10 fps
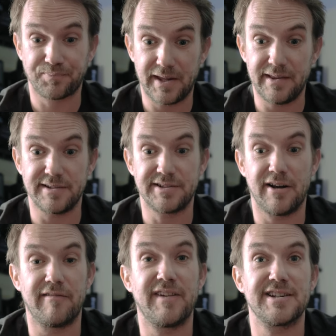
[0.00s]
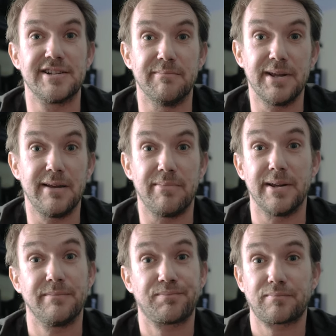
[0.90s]
hit the start flashing and
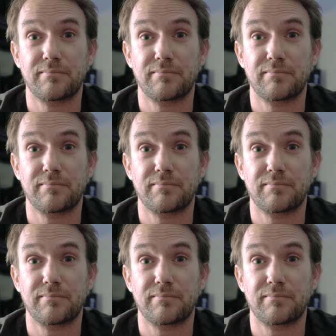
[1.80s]
beeping,